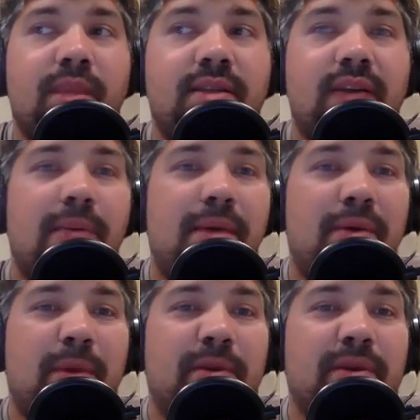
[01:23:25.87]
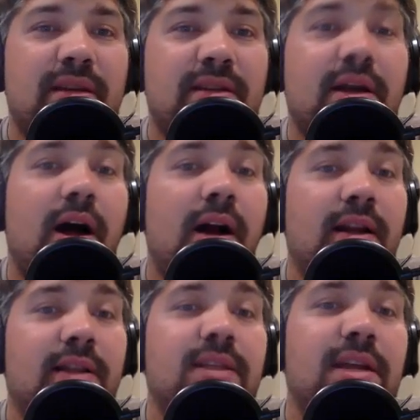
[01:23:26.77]
Sabe represents
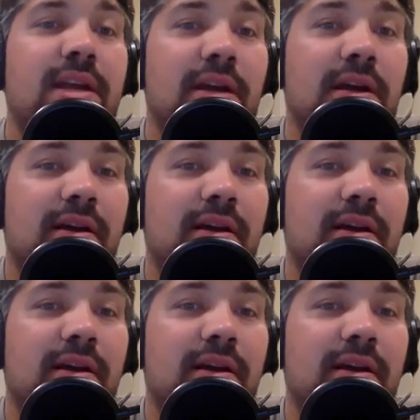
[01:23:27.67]
honesty.